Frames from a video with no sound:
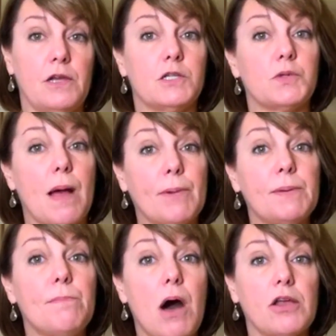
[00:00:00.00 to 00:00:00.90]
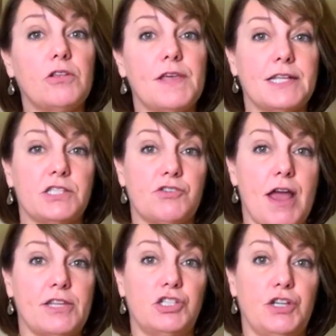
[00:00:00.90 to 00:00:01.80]
So I'm going to model that
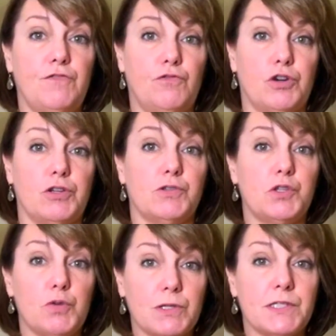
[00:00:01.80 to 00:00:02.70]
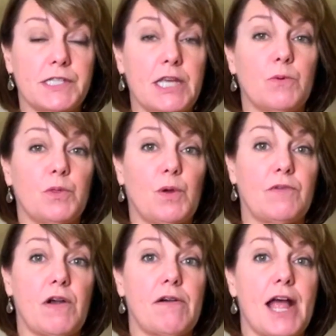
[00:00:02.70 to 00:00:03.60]
strategy for you so you can see it with one
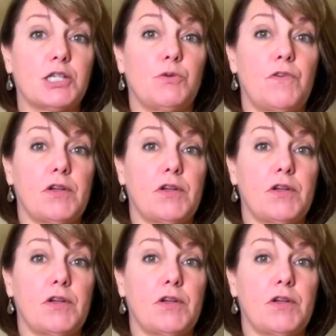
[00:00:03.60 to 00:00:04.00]
of our actual